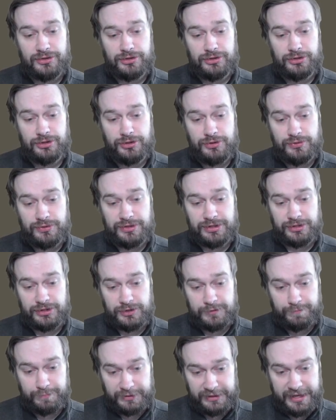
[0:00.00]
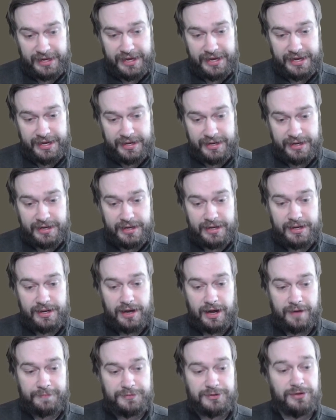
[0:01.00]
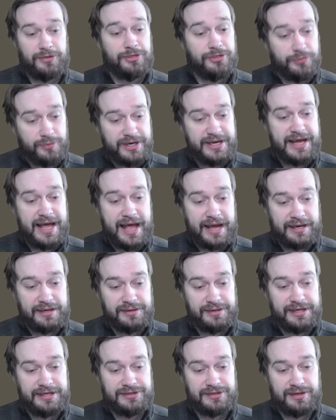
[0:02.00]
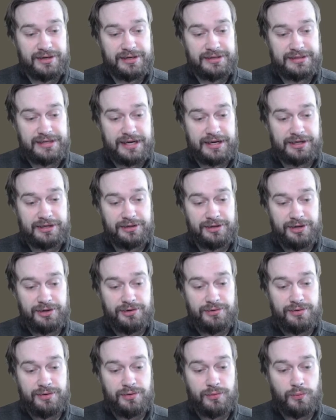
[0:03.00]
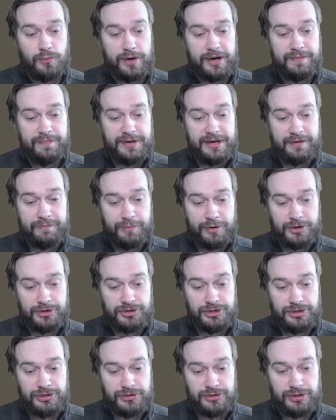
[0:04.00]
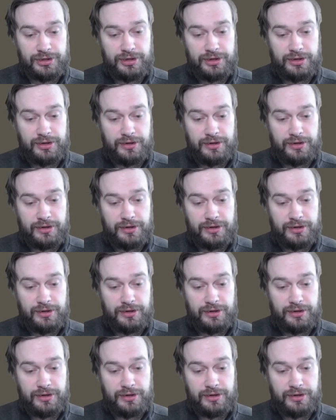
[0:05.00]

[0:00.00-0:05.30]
to display up to 3 accolades on a deck clone when being purchased.